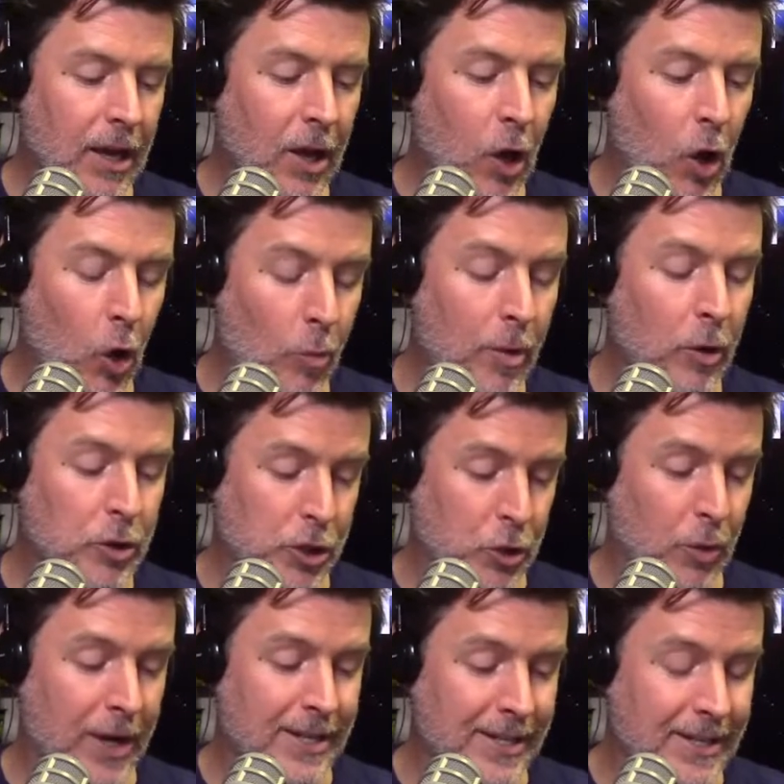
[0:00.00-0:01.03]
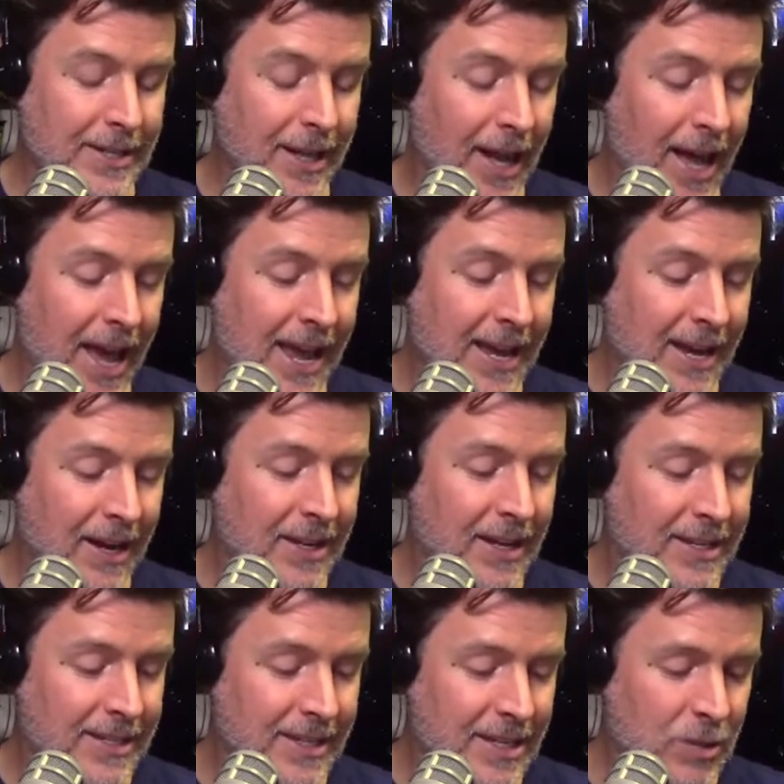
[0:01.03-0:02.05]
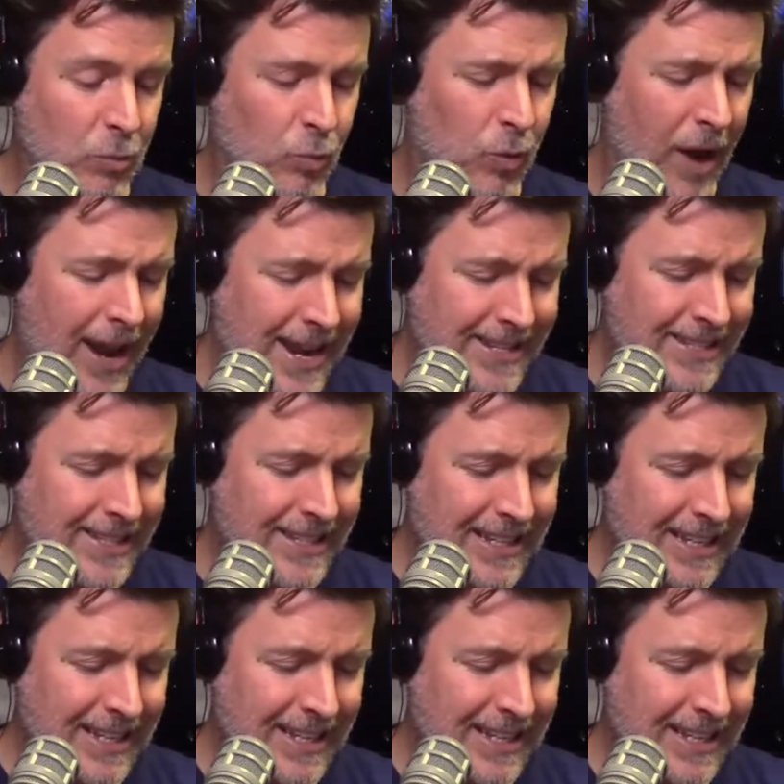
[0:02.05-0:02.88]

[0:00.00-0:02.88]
almost twice as high. Is this right?